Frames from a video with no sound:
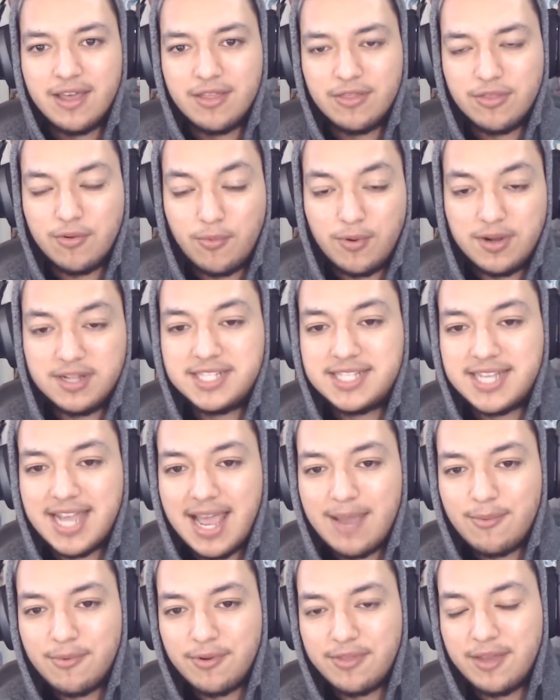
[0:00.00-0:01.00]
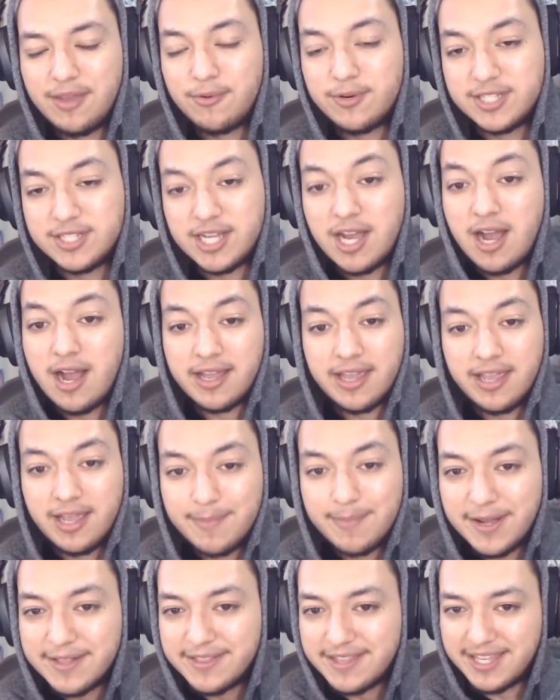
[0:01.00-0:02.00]
the one time where they were talking
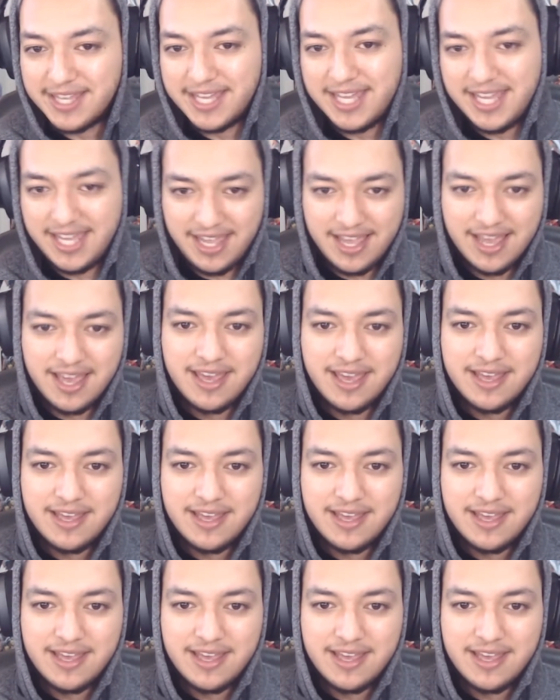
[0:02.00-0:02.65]
about the key,